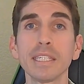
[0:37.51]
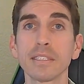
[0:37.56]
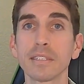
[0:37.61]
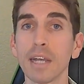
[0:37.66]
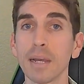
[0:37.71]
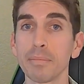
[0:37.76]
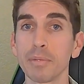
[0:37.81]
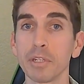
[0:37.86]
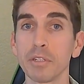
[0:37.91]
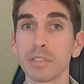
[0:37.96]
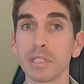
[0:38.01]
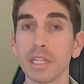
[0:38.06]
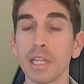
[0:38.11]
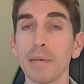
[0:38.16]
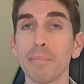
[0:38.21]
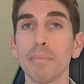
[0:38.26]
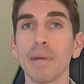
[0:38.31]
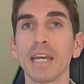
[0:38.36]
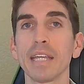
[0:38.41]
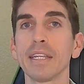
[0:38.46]
stopped using
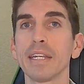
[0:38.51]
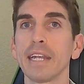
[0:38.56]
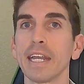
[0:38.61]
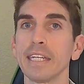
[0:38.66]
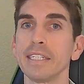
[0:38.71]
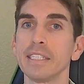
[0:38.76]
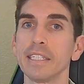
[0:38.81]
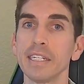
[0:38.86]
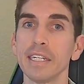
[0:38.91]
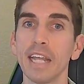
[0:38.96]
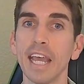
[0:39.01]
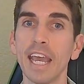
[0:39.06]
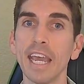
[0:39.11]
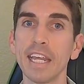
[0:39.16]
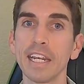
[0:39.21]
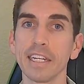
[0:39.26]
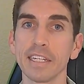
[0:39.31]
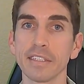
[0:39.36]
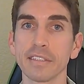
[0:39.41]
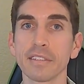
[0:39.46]
them by the
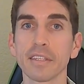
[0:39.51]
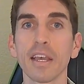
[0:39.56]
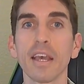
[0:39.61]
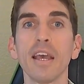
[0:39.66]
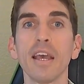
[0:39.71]
1980s.